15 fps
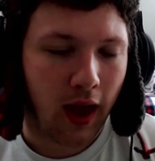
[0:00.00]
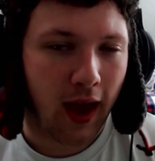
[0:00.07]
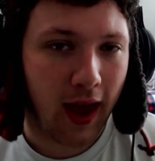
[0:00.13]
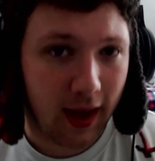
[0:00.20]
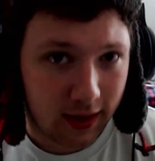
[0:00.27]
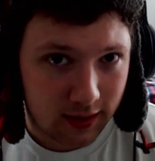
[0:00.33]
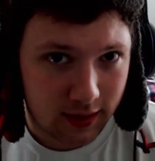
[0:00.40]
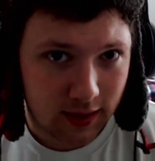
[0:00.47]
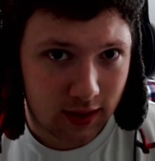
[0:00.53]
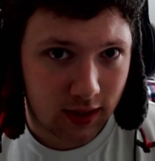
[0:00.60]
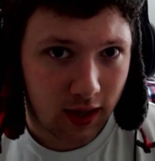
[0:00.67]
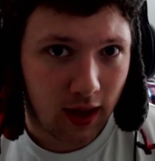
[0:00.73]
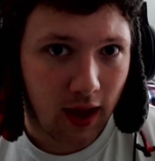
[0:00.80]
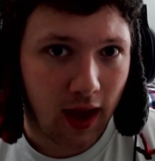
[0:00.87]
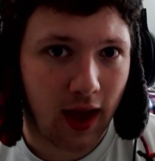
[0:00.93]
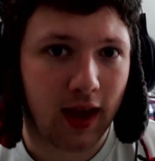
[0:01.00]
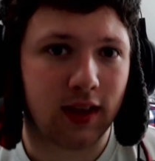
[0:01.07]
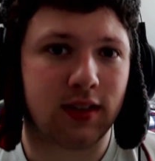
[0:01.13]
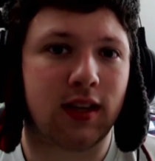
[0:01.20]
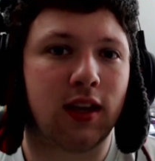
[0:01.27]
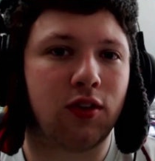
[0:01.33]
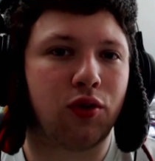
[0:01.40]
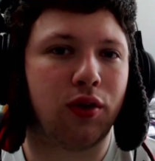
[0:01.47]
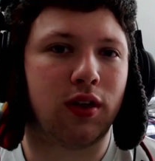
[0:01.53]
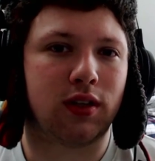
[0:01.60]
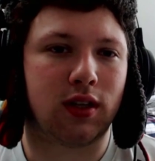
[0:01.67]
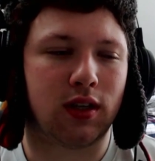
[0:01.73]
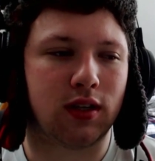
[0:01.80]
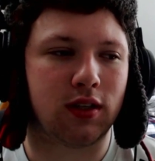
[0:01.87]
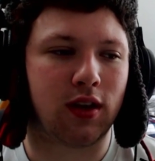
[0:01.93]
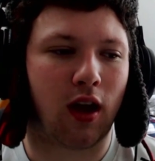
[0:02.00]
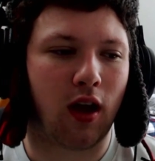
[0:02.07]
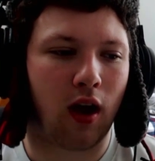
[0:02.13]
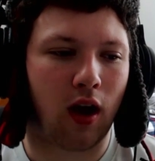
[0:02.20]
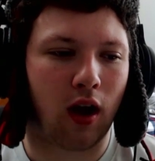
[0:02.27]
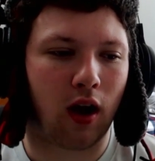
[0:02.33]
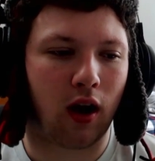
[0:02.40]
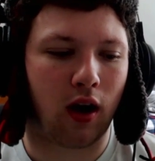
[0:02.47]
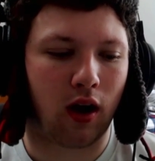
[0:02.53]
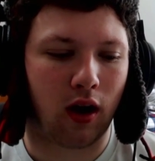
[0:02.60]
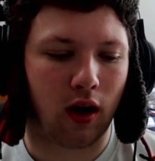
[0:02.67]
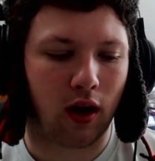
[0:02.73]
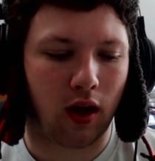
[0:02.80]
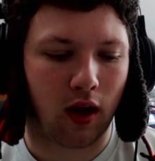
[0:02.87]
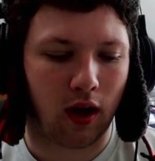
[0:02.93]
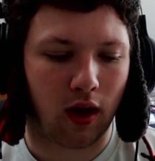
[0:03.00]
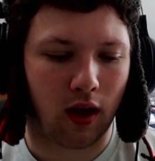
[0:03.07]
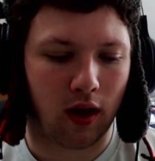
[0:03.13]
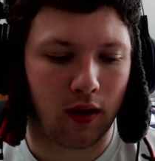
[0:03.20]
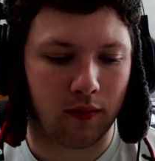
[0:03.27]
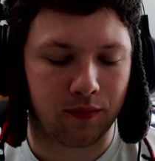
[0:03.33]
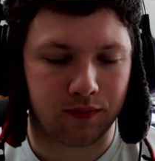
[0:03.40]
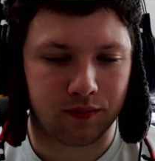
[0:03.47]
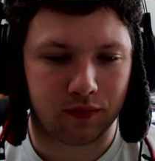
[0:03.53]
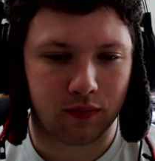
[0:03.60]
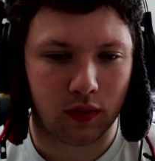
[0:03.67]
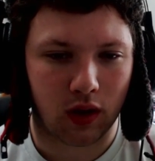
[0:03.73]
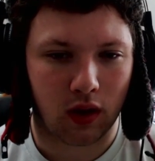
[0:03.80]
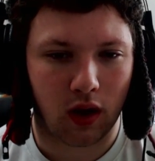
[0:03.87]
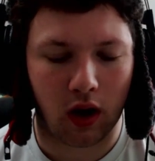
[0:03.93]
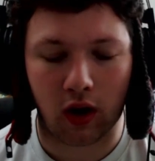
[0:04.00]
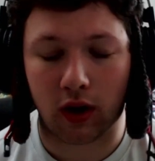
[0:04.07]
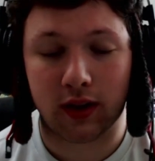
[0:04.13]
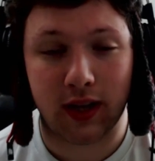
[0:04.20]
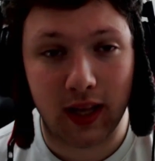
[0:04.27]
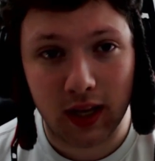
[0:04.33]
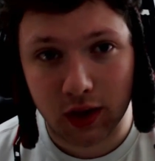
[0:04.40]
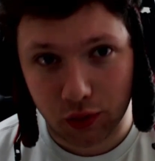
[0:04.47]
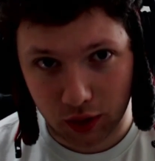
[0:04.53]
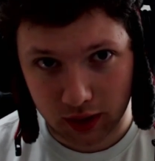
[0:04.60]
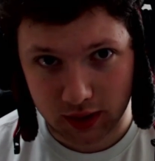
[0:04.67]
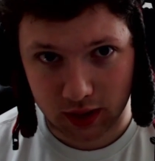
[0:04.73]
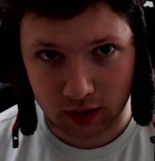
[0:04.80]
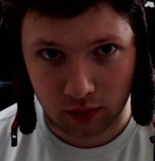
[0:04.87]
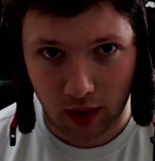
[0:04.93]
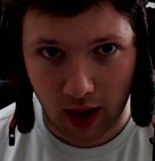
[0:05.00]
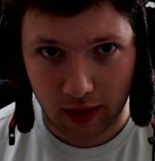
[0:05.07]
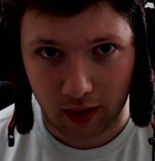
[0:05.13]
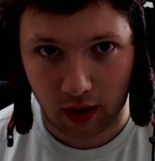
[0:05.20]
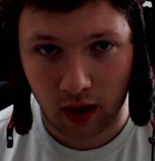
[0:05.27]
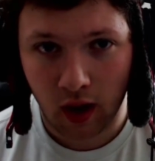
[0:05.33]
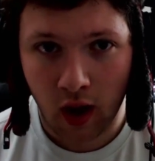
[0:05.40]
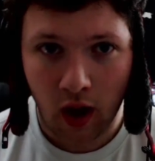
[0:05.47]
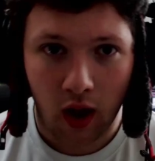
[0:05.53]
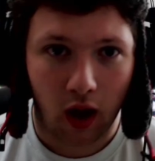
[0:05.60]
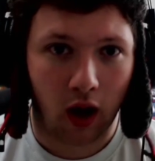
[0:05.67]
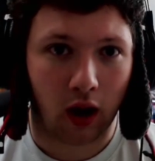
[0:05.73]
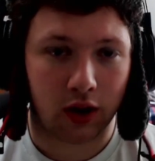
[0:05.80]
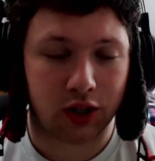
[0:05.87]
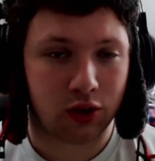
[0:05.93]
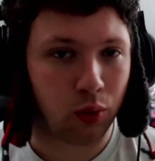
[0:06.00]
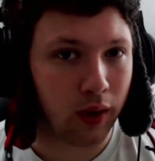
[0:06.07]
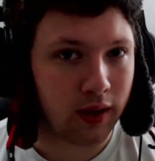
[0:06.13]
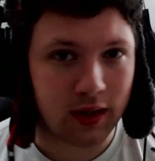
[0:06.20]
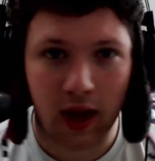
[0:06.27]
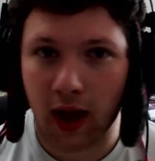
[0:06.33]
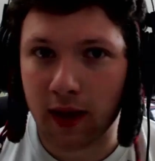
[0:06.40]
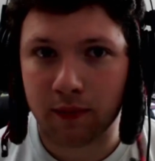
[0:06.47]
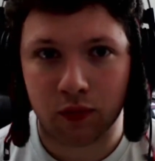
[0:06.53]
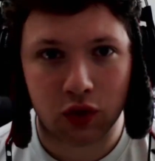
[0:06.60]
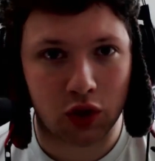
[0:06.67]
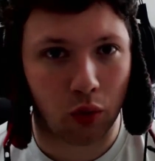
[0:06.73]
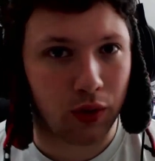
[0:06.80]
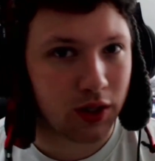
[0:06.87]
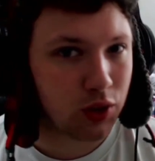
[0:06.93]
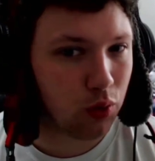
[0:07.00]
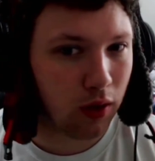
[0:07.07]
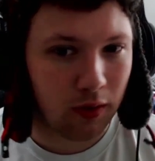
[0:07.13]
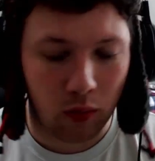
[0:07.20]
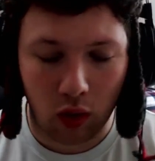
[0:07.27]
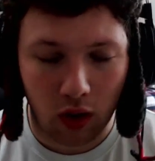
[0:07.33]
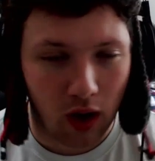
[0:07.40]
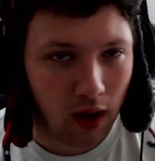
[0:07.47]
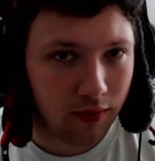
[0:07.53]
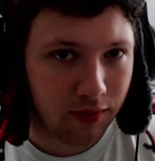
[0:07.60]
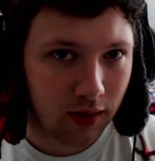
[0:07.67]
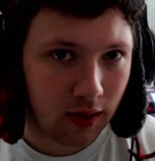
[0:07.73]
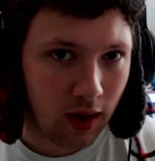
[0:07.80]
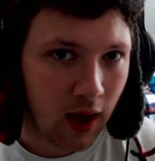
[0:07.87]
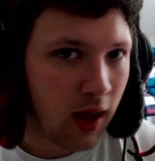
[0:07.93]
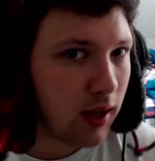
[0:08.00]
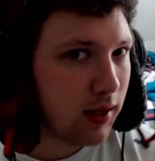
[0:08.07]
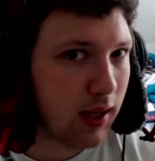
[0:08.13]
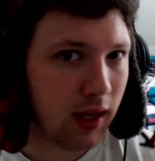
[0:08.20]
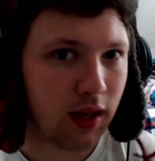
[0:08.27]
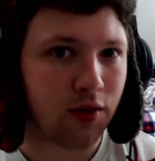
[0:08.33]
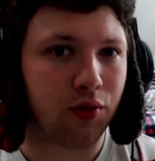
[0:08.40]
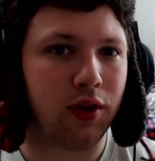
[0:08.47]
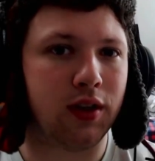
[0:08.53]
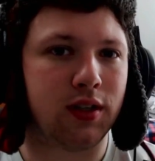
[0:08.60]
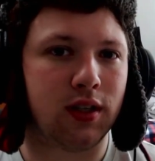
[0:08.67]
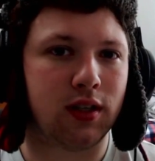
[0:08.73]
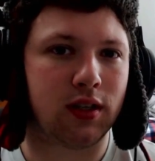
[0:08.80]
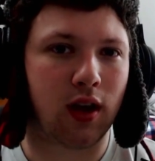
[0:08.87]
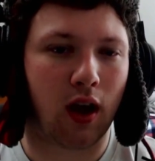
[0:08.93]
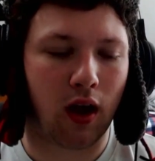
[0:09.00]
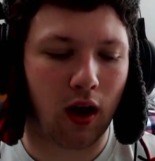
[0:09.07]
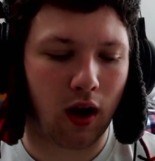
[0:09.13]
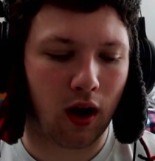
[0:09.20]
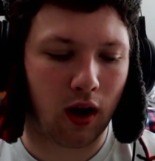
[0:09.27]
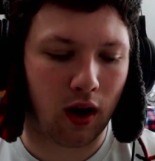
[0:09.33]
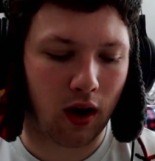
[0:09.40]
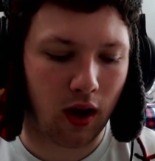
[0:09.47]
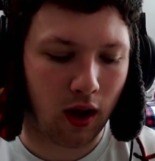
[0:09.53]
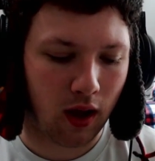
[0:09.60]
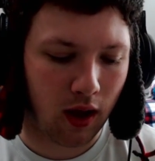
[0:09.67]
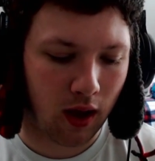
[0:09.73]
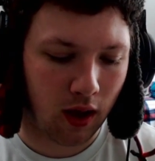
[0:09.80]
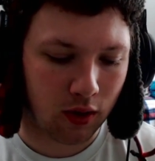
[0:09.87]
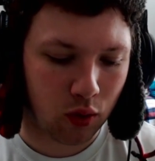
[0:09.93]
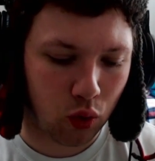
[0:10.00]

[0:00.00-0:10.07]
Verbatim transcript: Haste. Haste increases our um, or decreases rather, our swing time, so we swing more often. Decreases our uh,